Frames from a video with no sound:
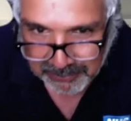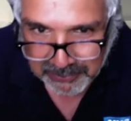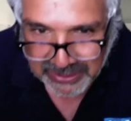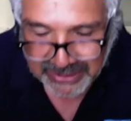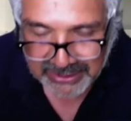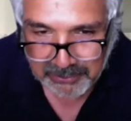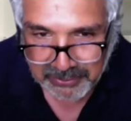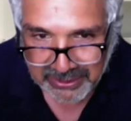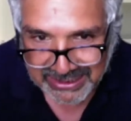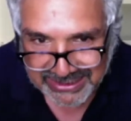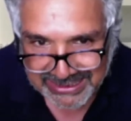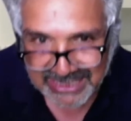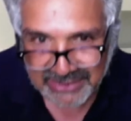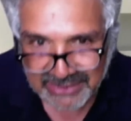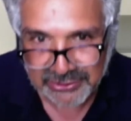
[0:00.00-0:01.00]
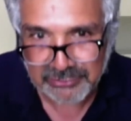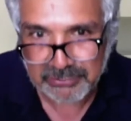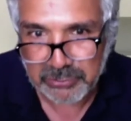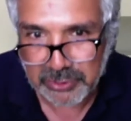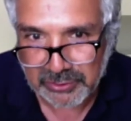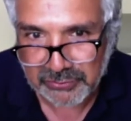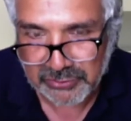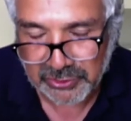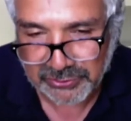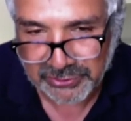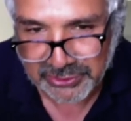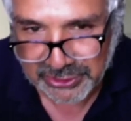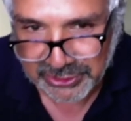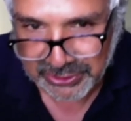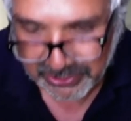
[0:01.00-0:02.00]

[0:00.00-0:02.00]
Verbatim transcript: it appears now to have moved on to